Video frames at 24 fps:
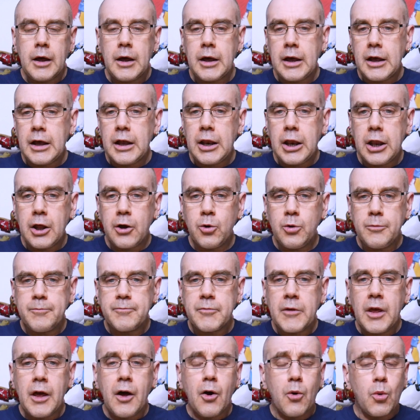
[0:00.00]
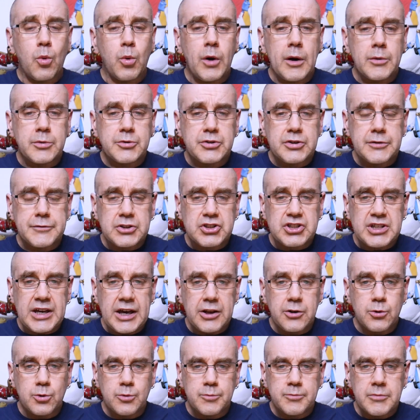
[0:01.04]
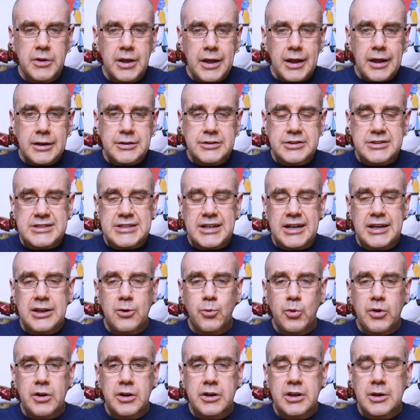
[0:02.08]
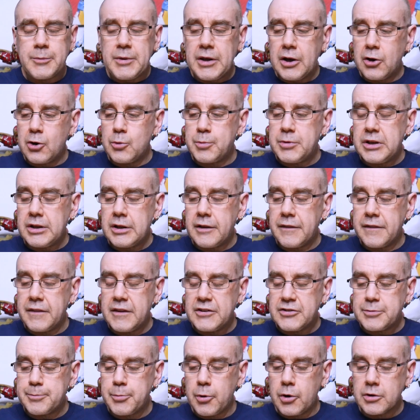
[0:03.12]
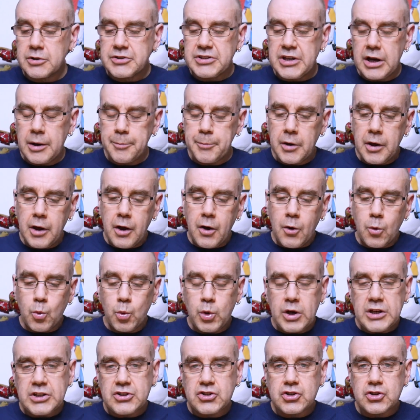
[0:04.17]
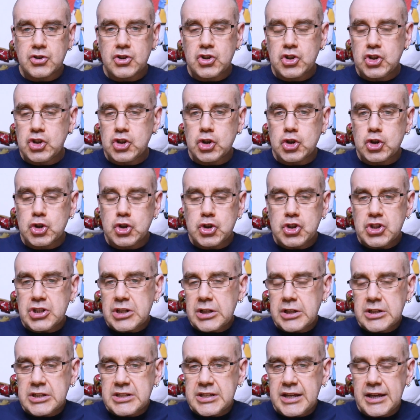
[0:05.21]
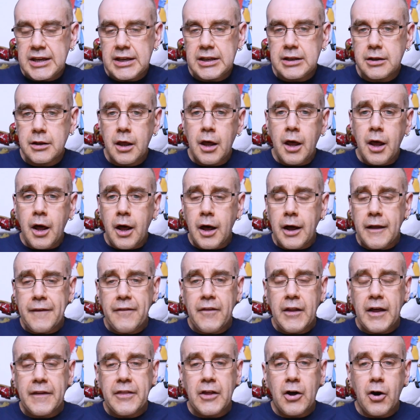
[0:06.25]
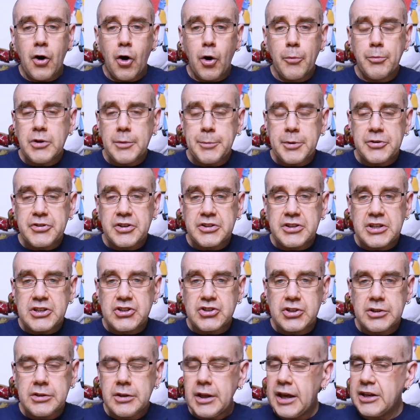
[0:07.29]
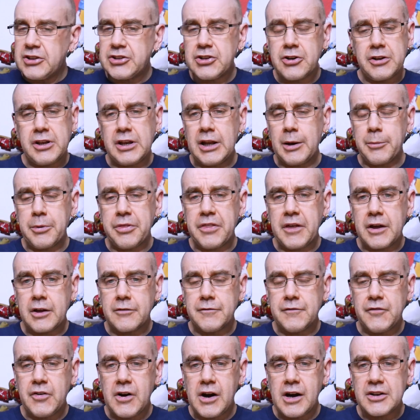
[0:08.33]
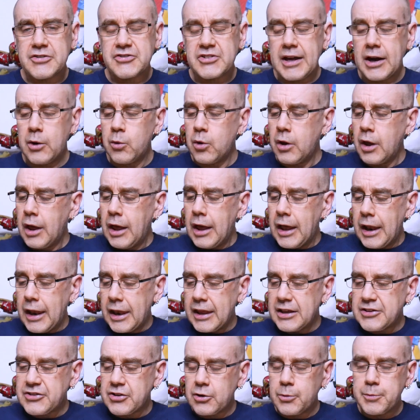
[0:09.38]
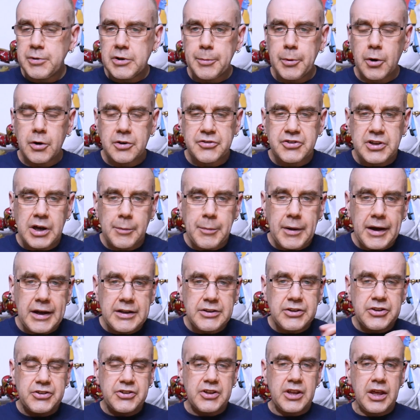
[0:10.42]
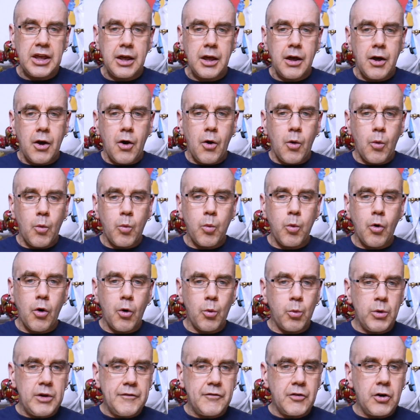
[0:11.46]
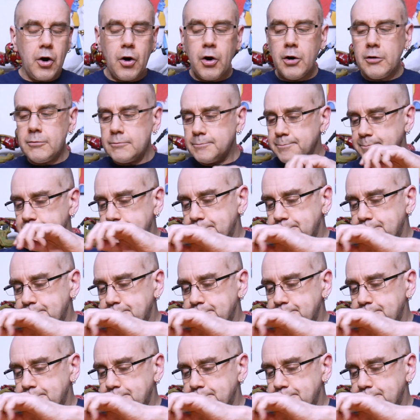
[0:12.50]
Hello, welcome to the channel. Today we are going to be opening this box up, which should contain another omnibus edition. They're turning up thick and fast now. Let's open the box up and see what we've got.